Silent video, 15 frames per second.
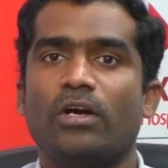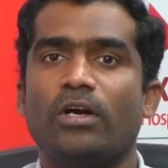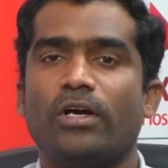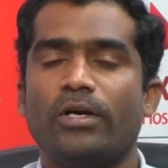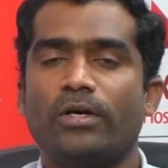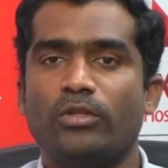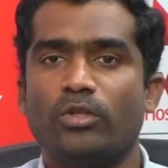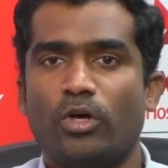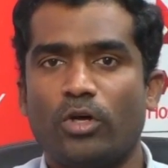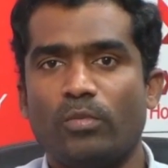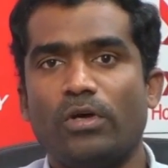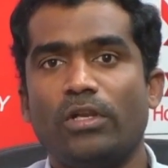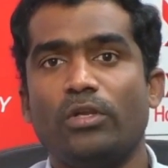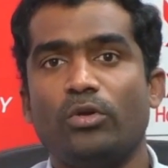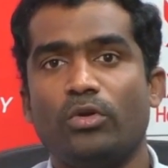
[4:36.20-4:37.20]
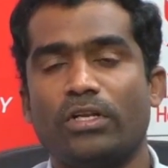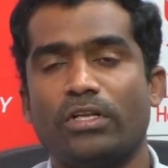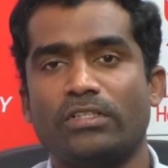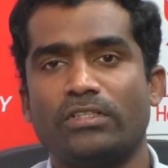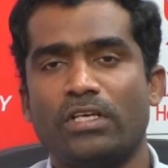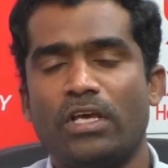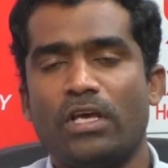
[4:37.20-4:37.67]
normal
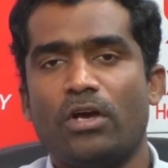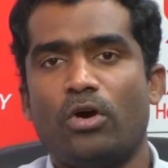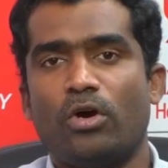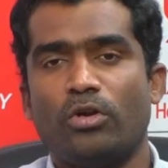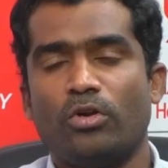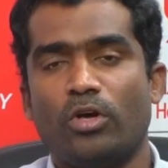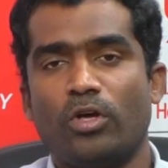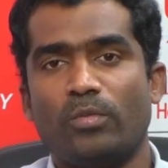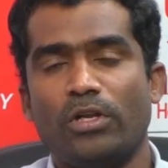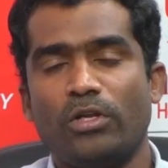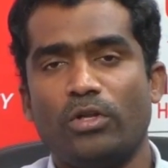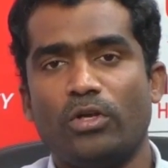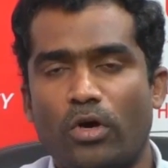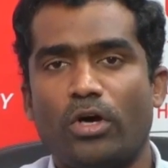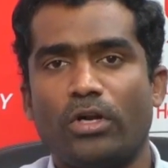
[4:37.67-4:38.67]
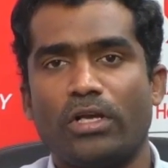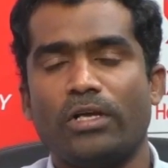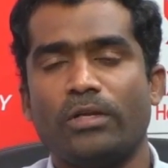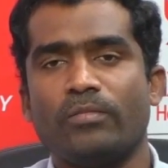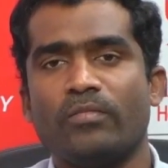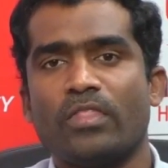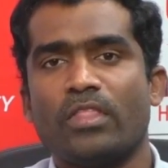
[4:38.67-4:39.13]
uterus or normal
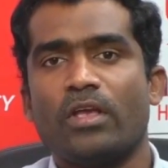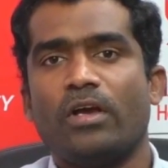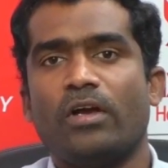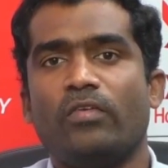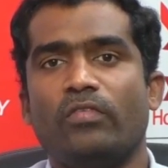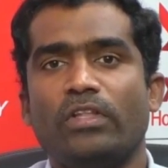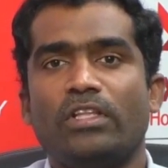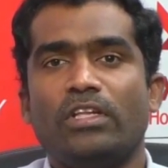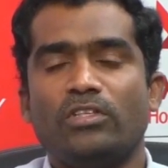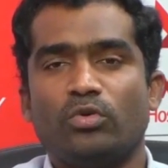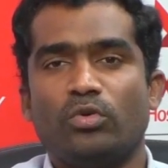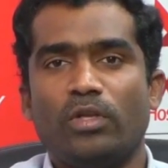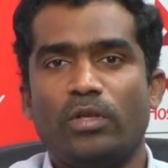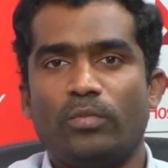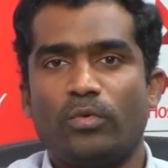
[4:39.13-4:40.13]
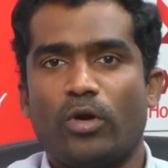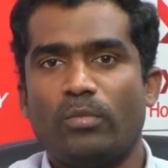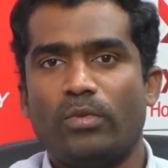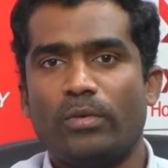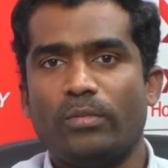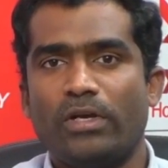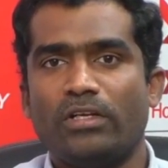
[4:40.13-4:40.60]
organ, when there is only
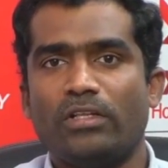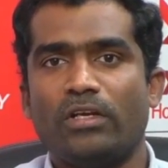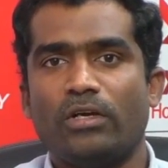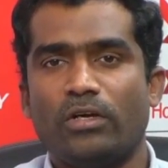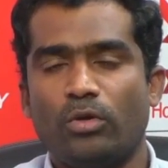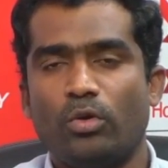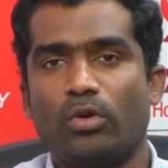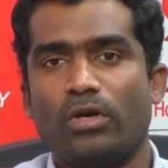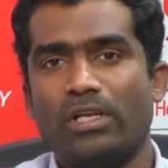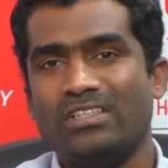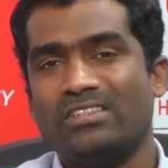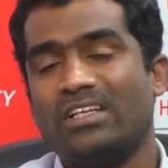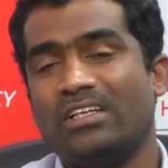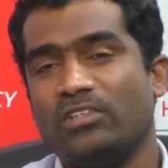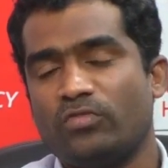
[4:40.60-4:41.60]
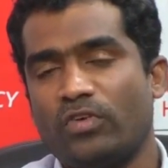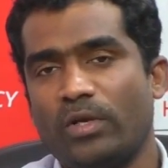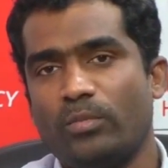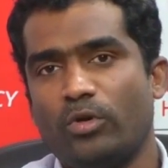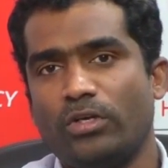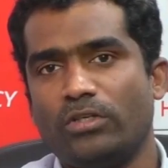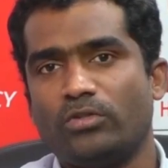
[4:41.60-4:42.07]
problem at the localized, that is
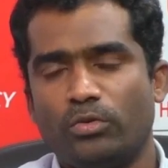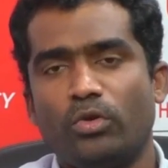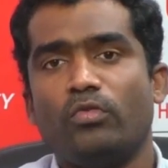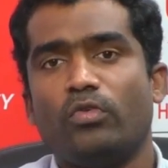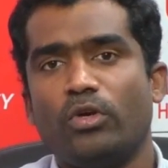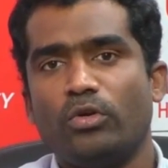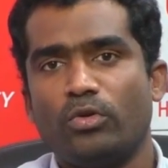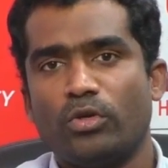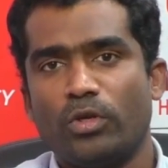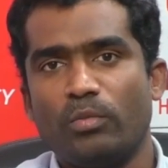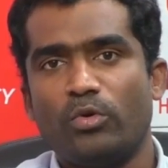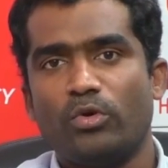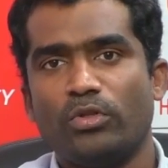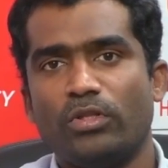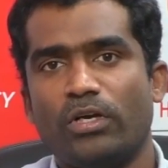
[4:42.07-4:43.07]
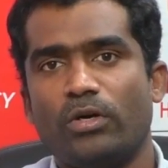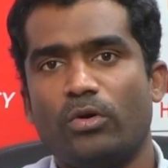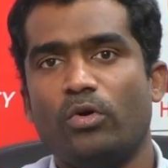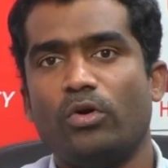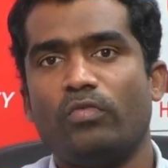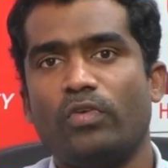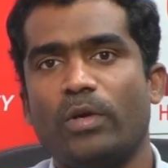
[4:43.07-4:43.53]
fibroids, don't want to remove the
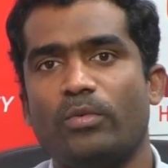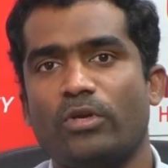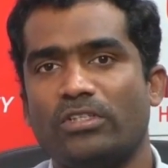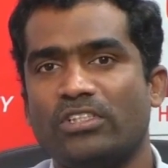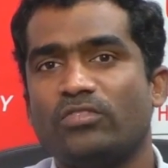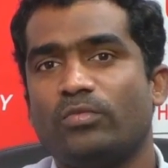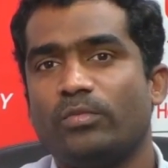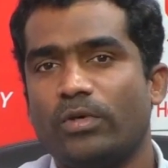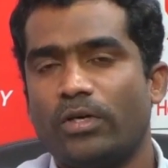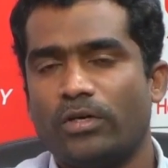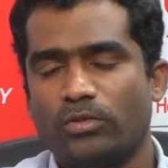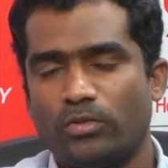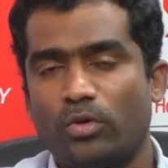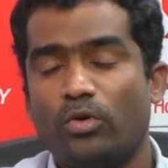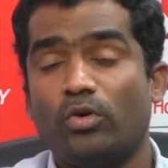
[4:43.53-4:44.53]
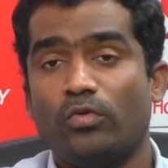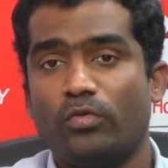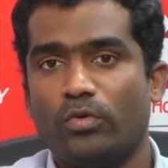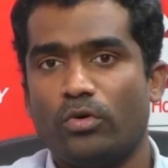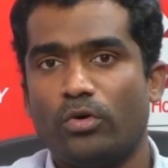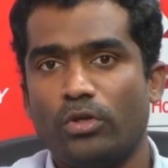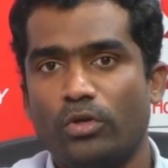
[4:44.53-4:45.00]
whole fibroid, just
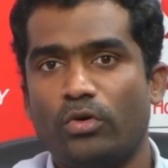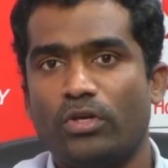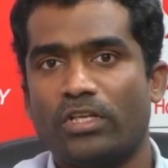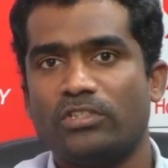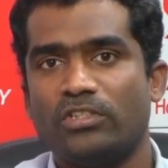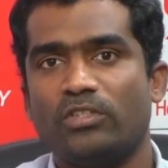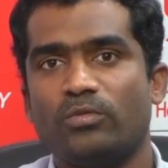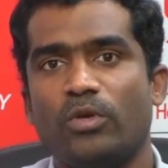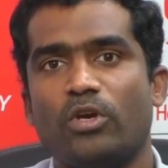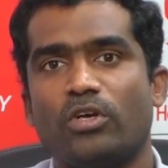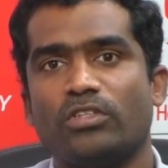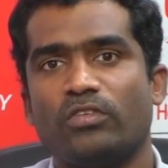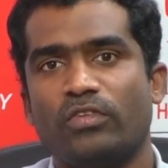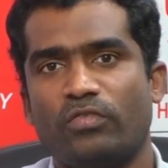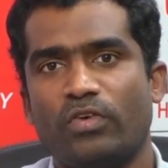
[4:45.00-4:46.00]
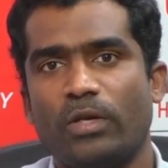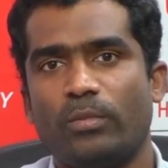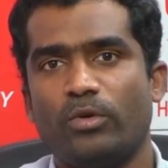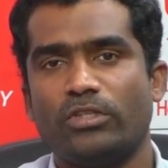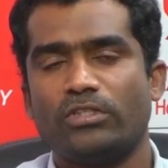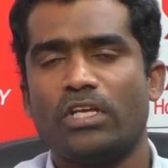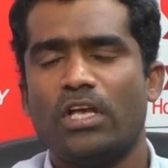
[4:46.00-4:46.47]
whole uterus, just because of the
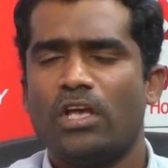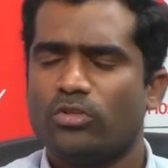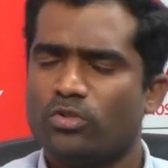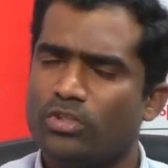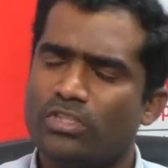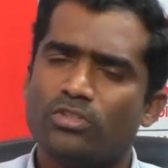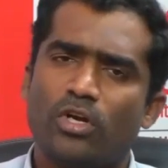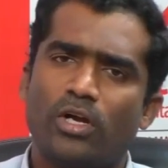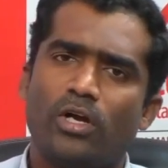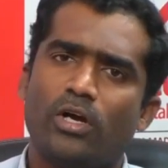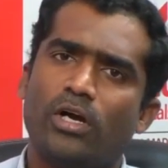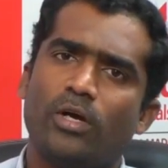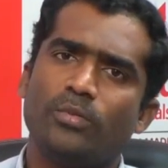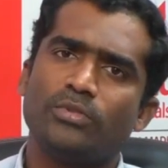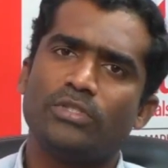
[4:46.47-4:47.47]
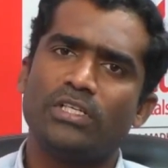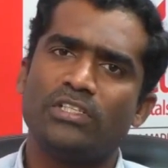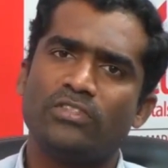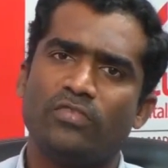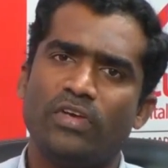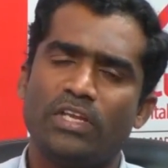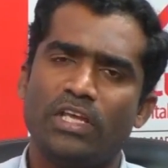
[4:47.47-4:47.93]
fibroids. So this option
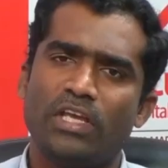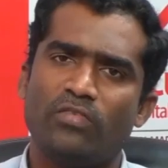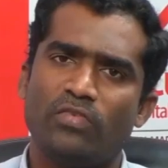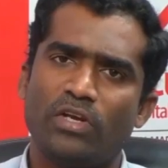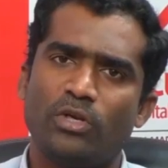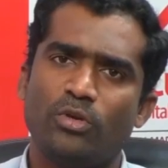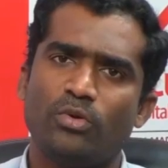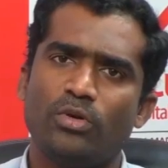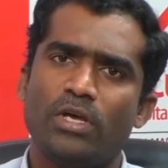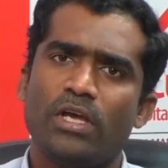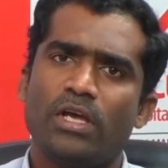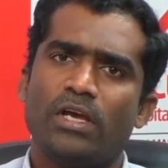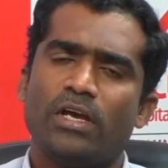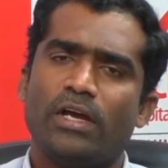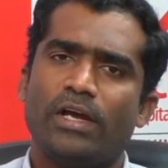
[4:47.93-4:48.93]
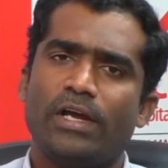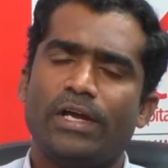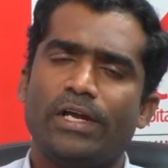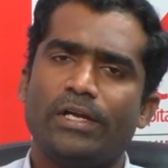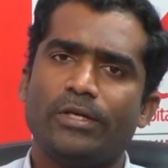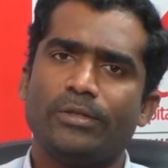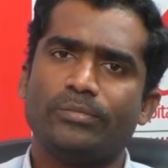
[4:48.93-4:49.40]
is very effective.
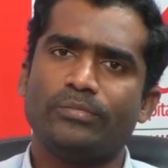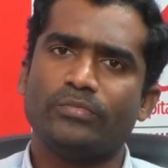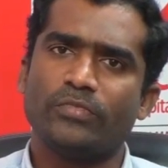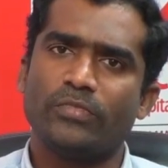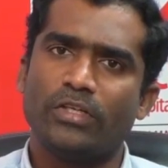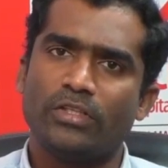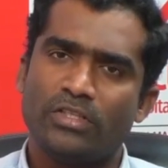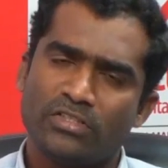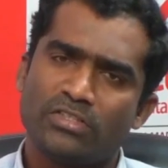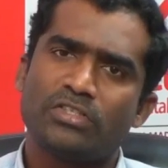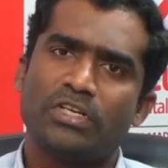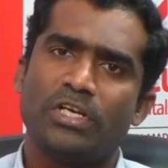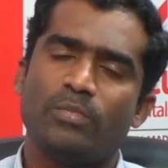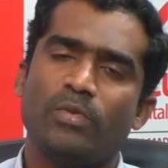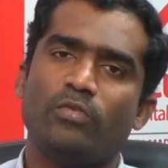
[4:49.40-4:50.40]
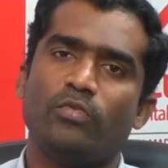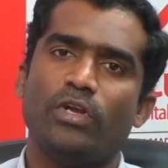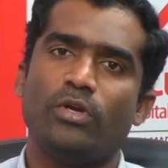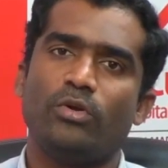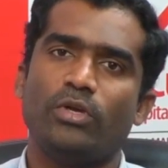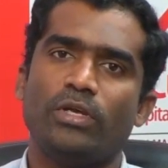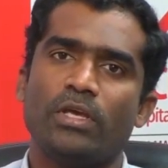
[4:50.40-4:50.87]
And this treatment
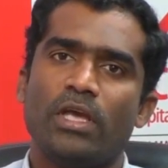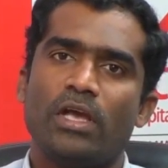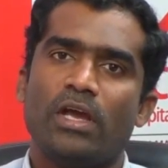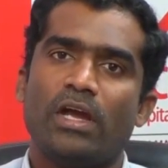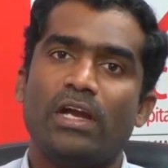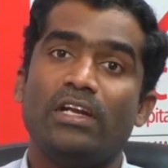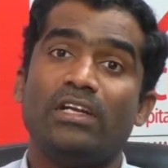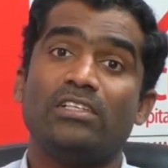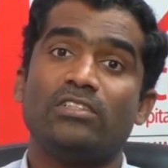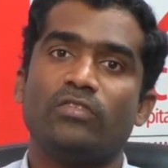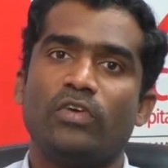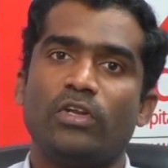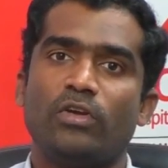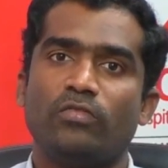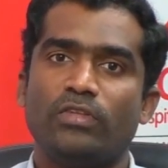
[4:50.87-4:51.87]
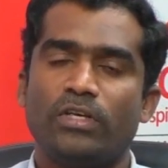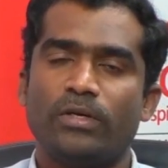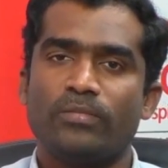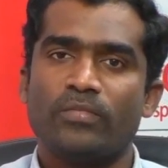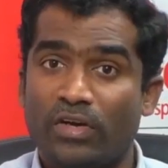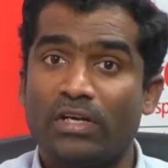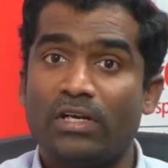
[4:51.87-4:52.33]
we are doing, and it is one of the
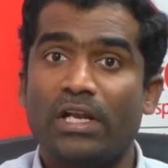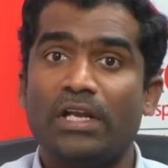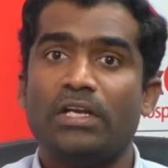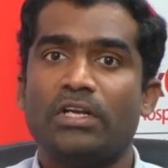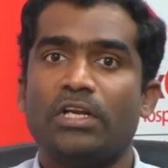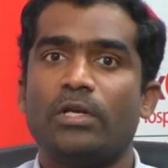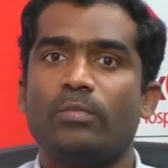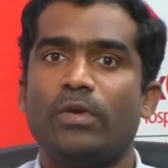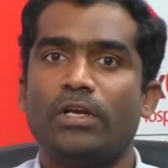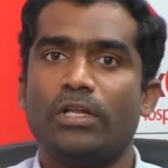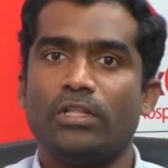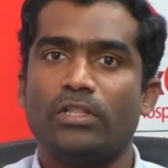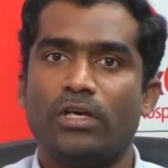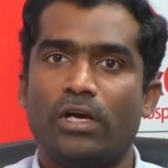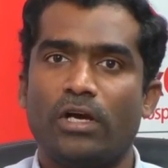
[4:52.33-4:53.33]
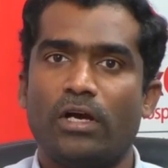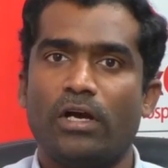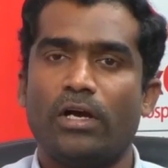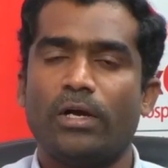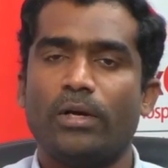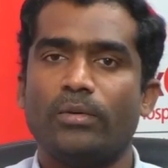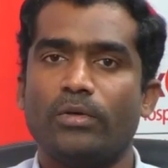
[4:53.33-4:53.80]
frontline treatment in
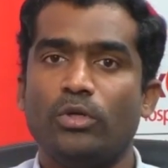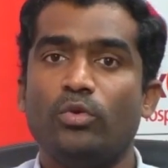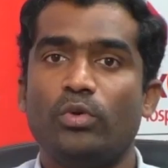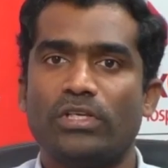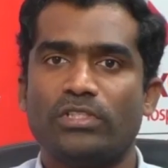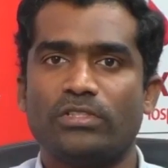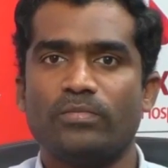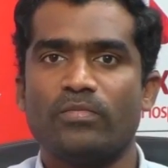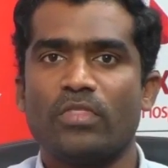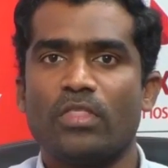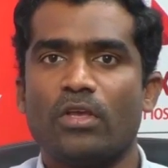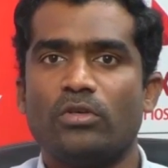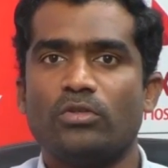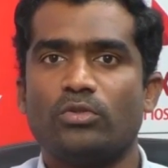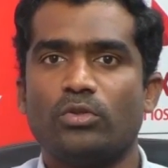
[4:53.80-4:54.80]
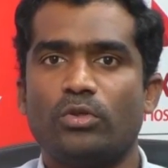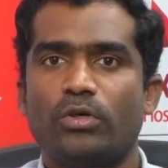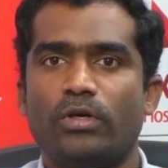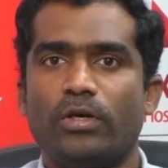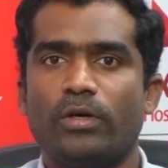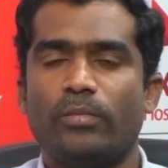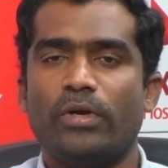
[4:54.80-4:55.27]
the US.
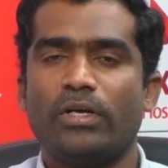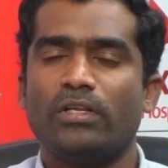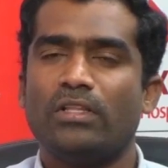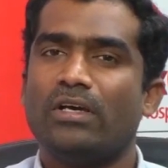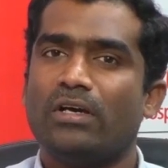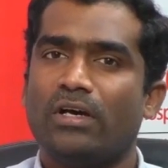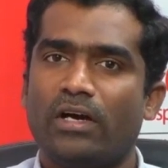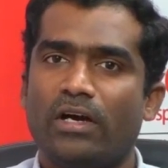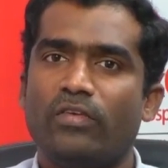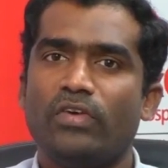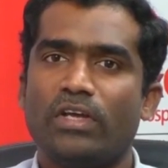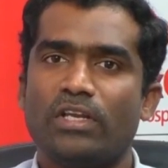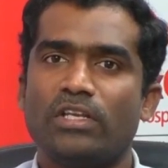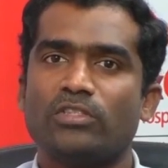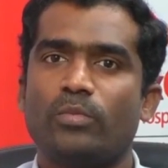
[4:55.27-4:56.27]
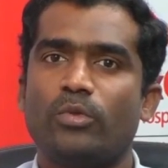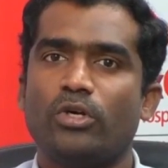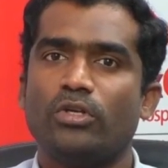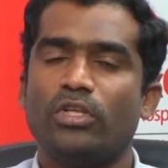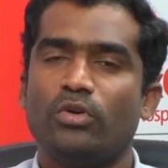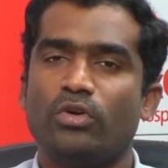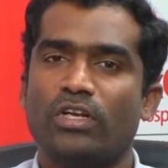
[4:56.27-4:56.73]
So, but the awareness
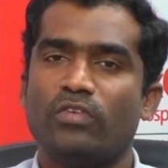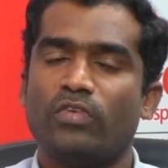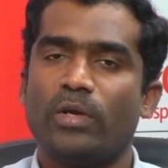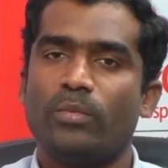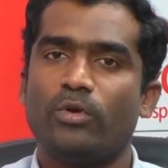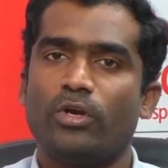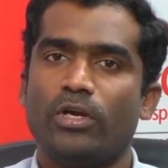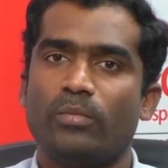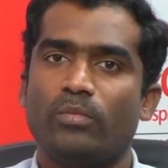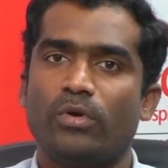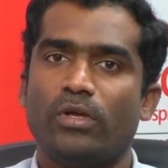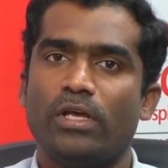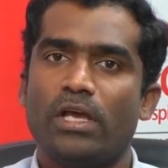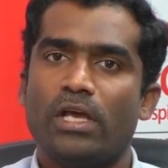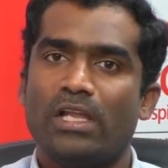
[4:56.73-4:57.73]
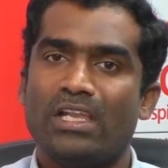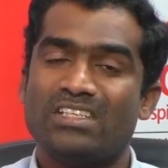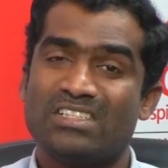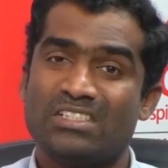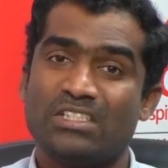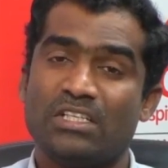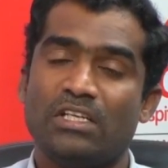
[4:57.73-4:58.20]
about the uterine fibroid
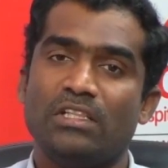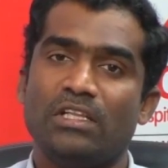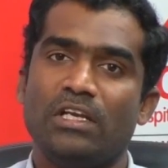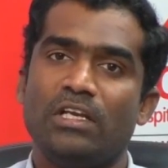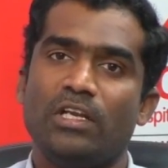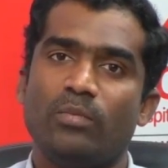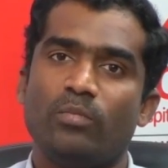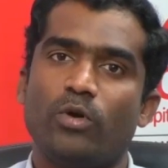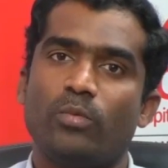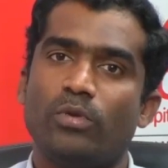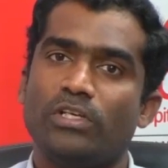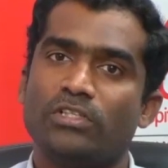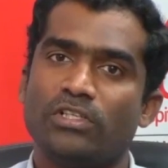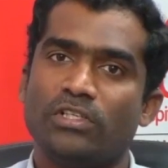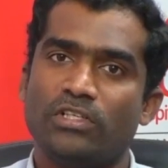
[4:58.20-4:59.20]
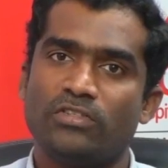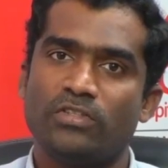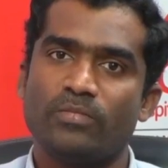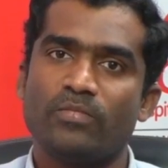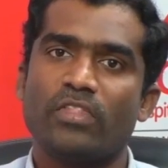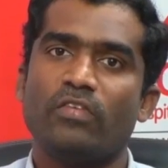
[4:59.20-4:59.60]
embolization in the Indian population is